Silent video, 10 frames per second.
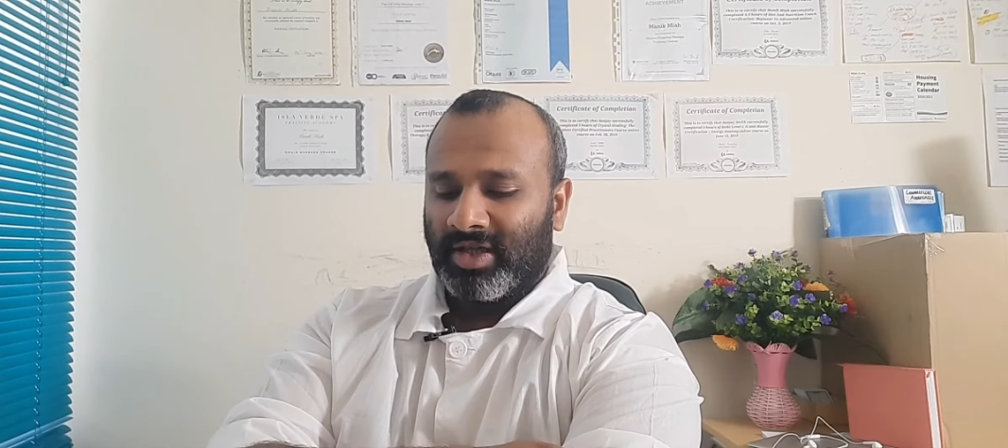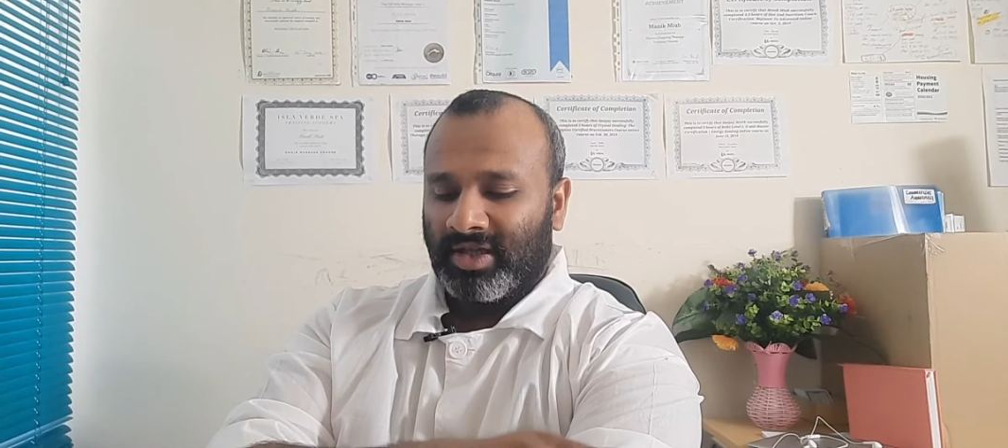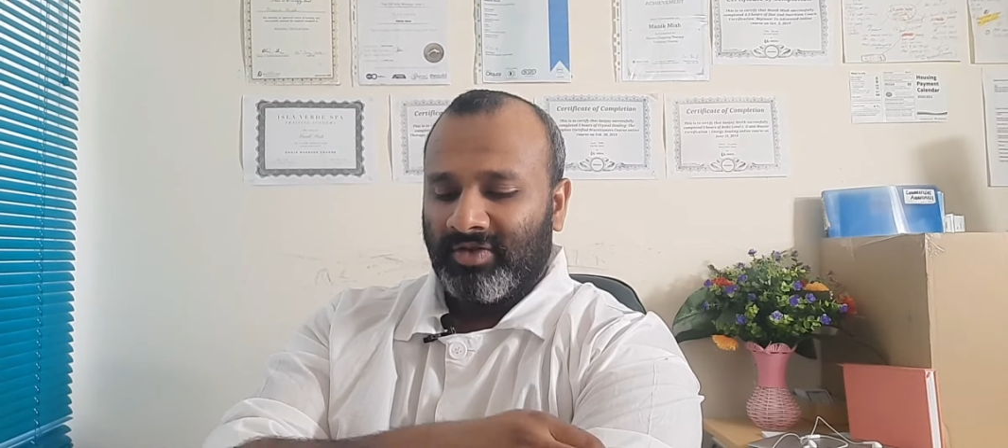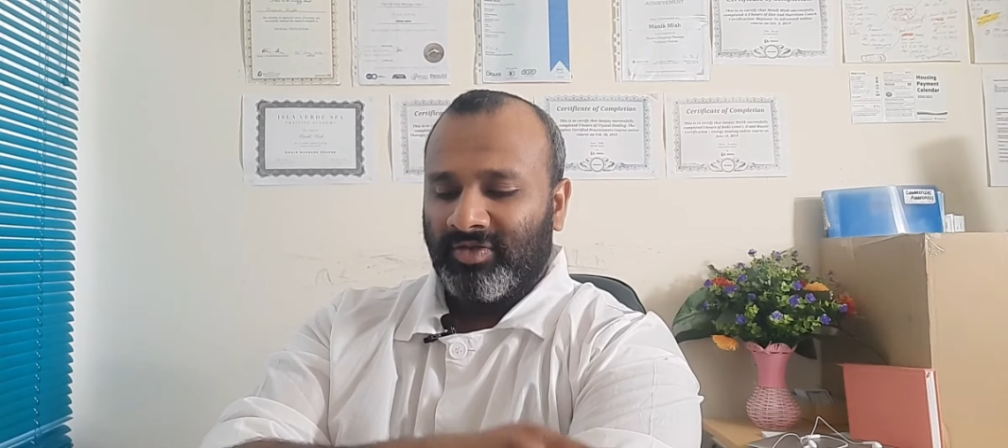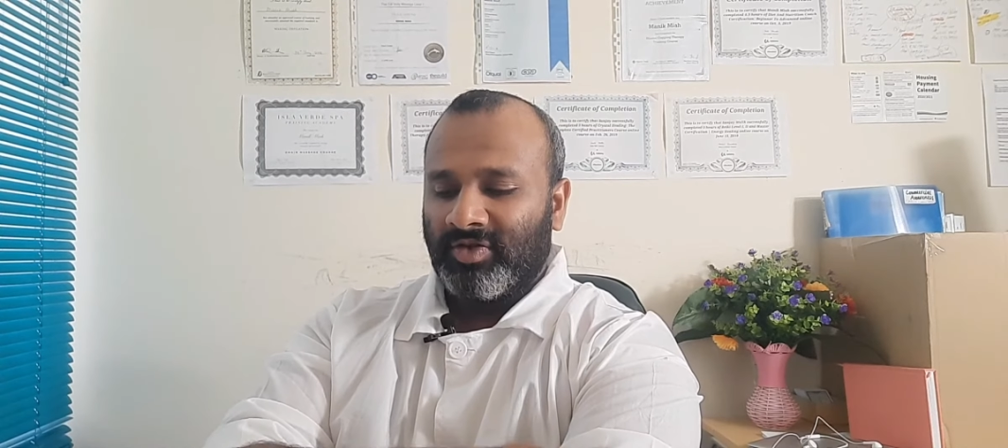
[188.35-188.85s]

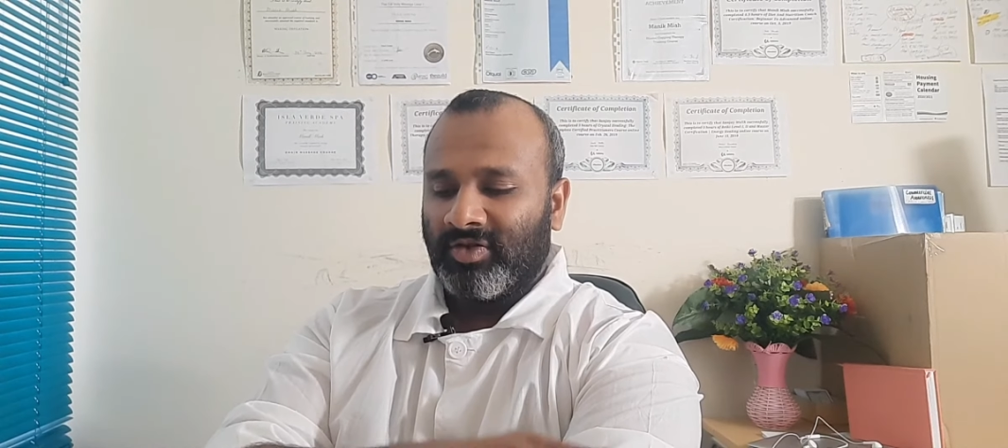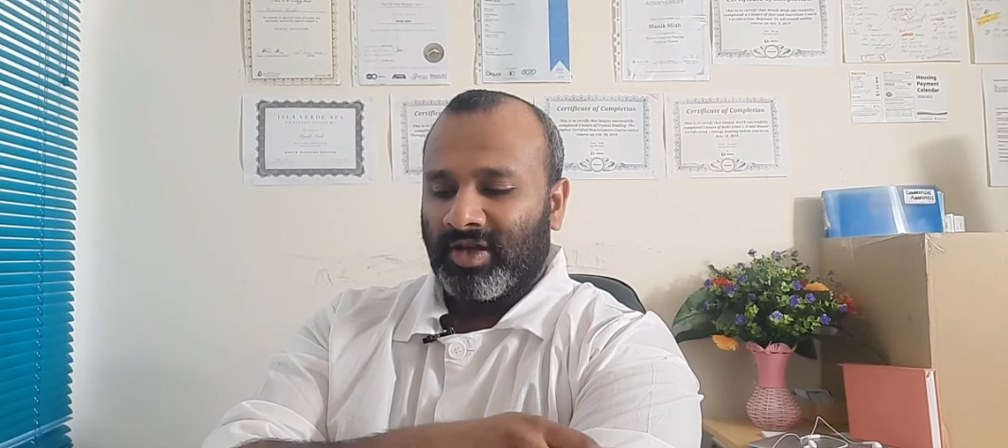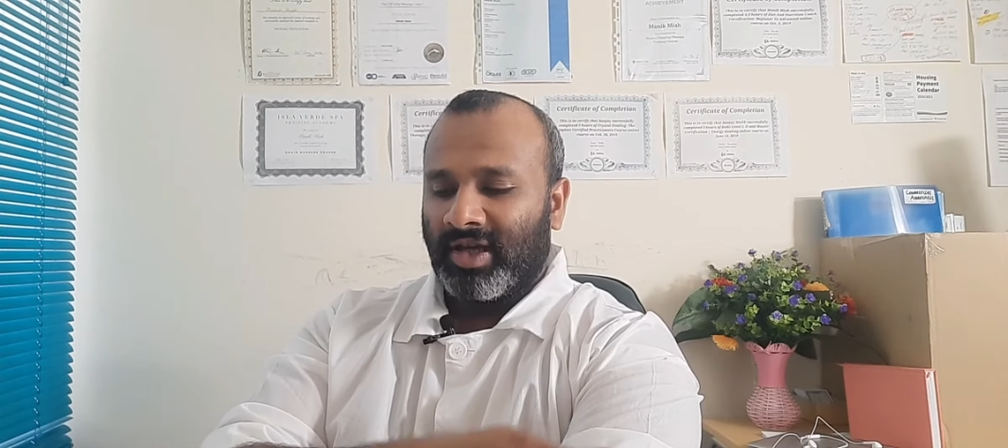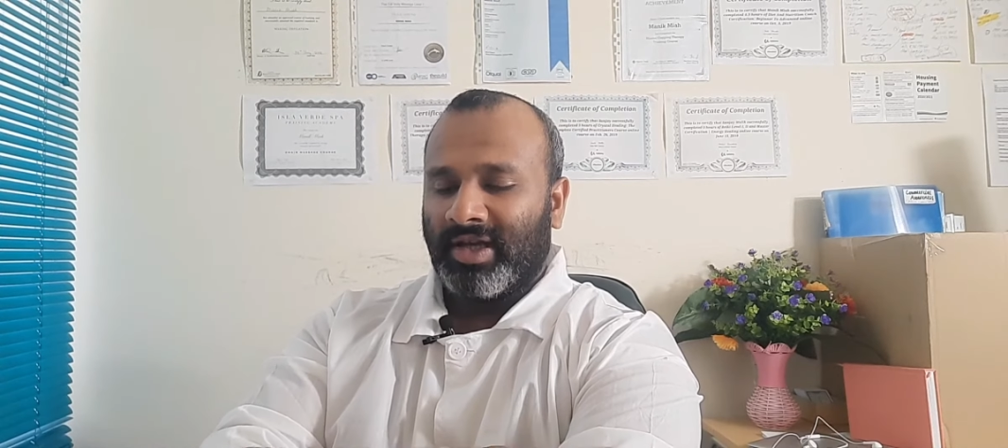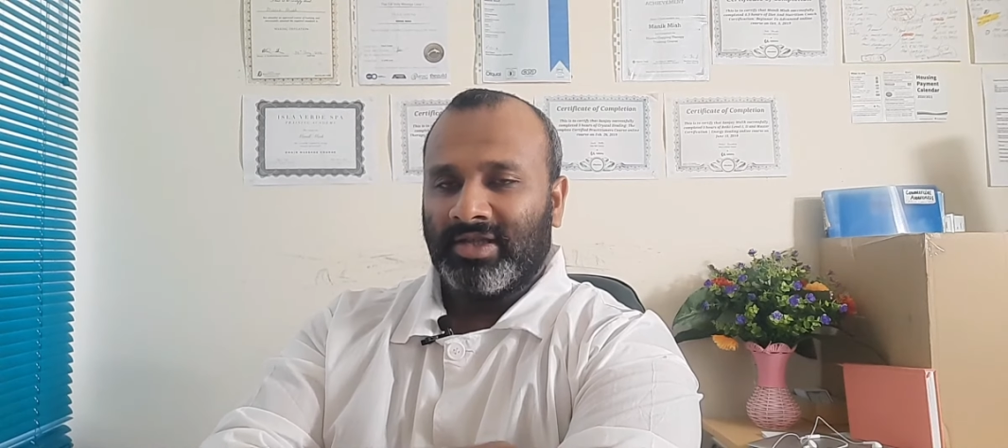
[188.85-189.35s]
give your
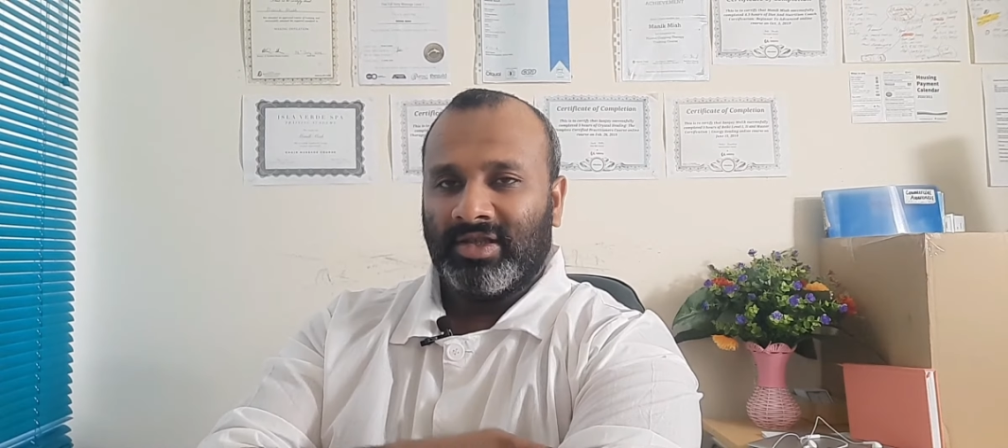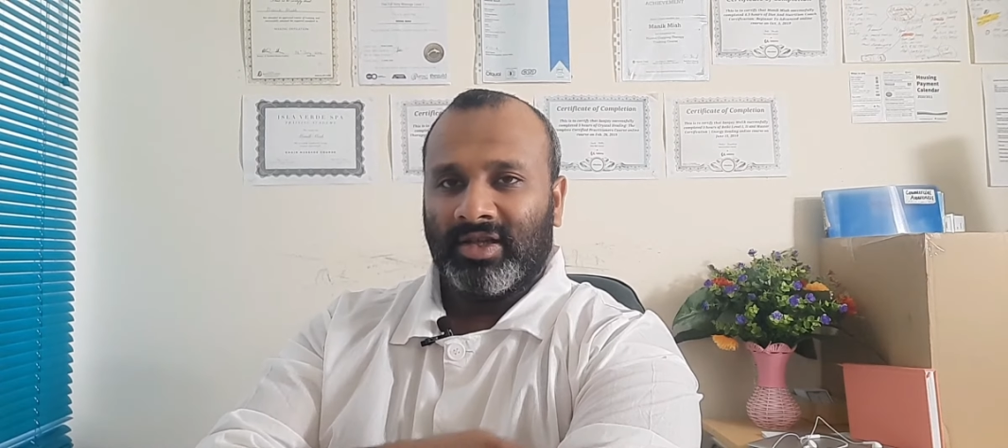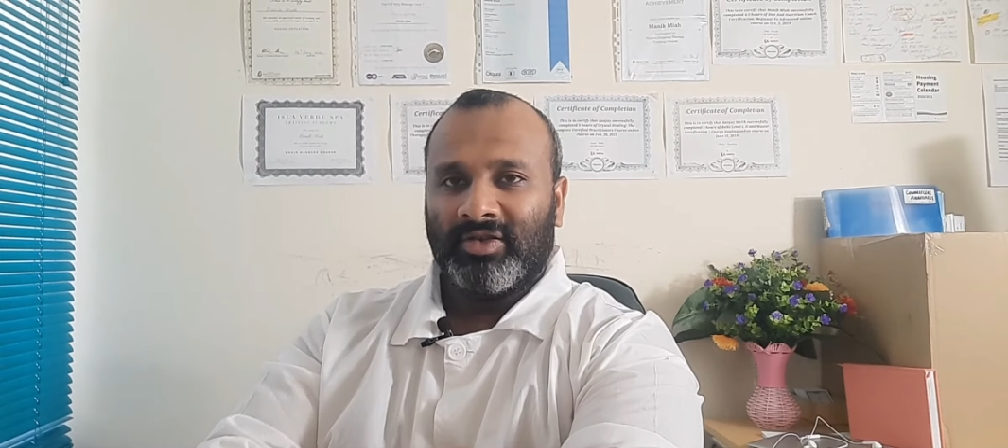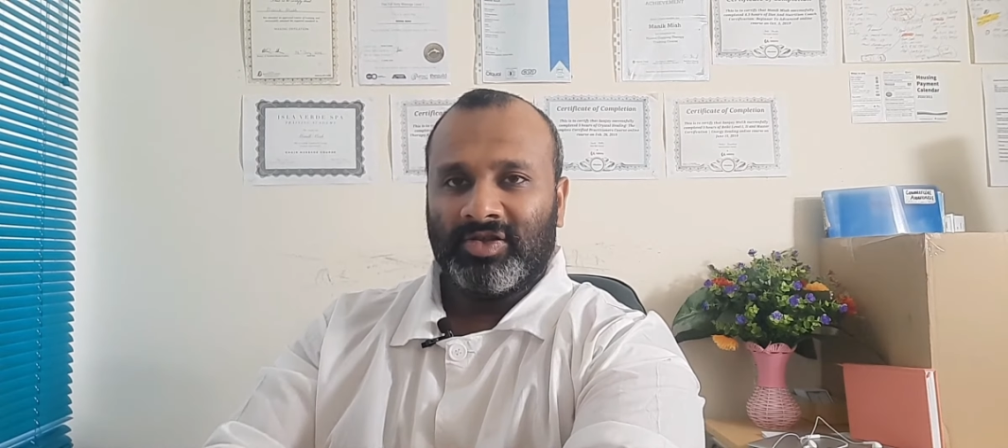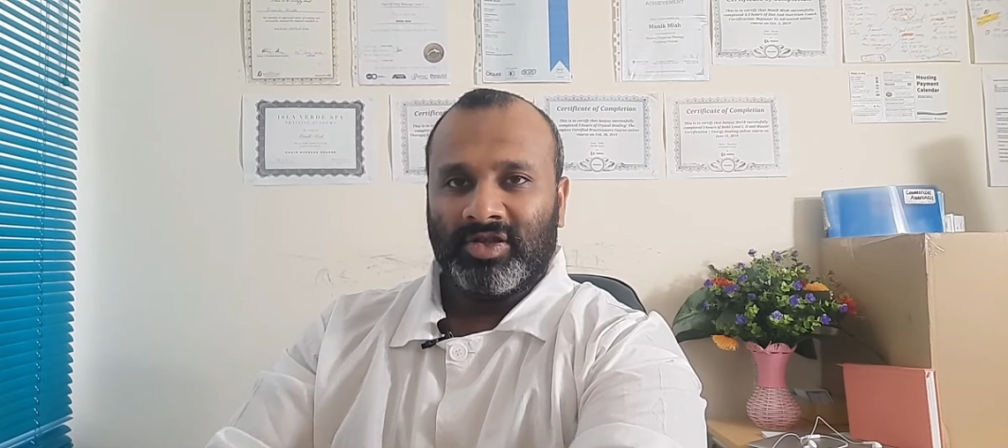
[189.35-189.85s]
clients
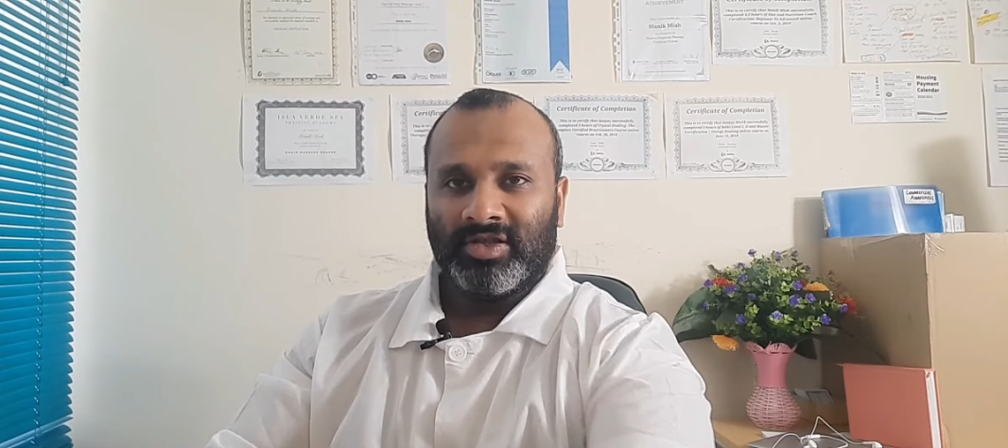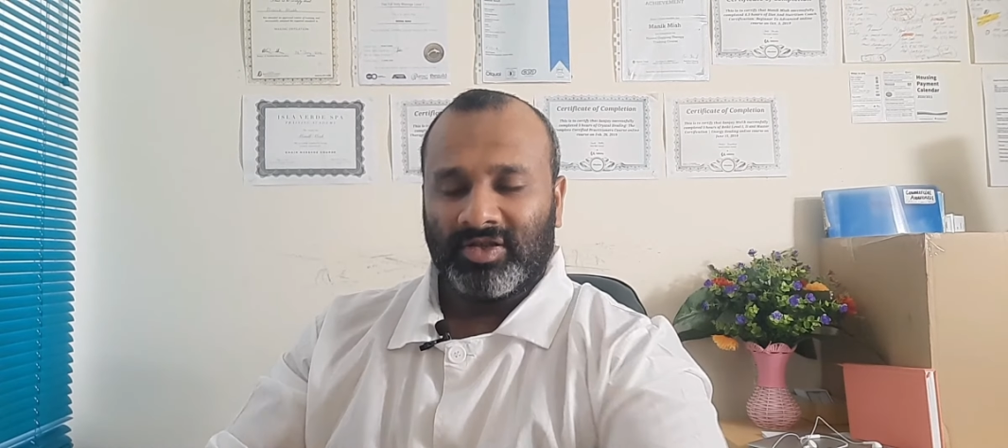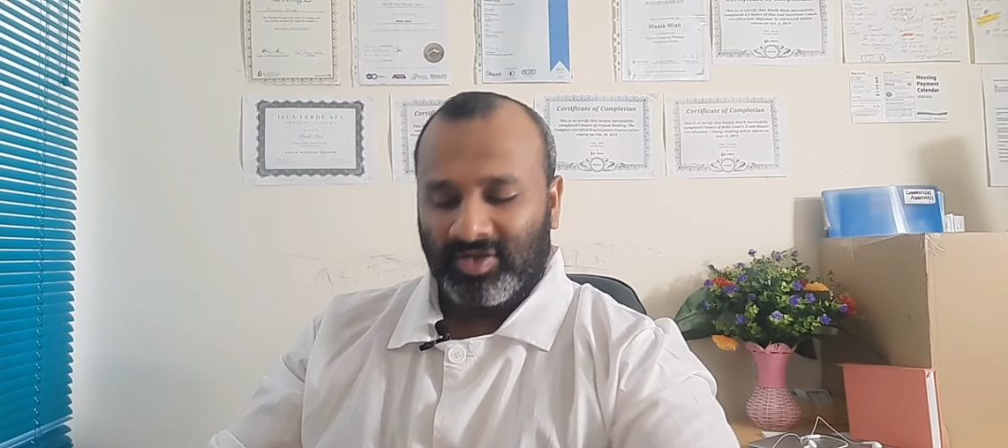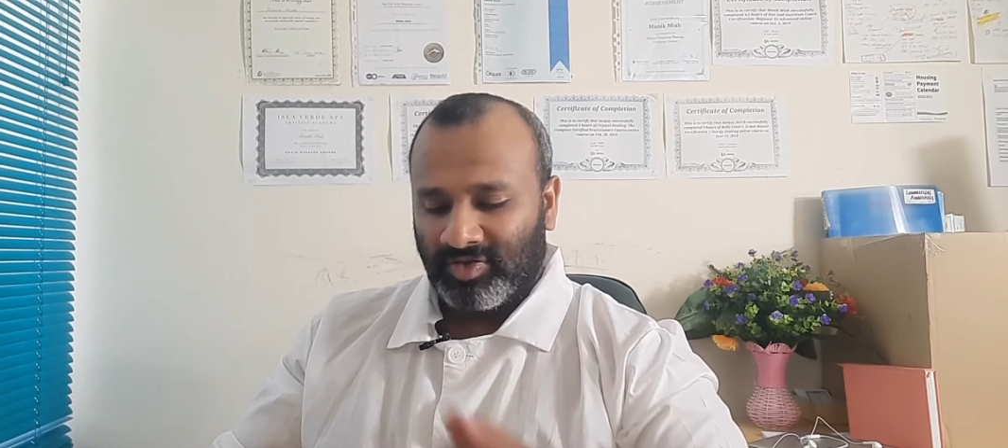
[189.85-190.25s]
another chance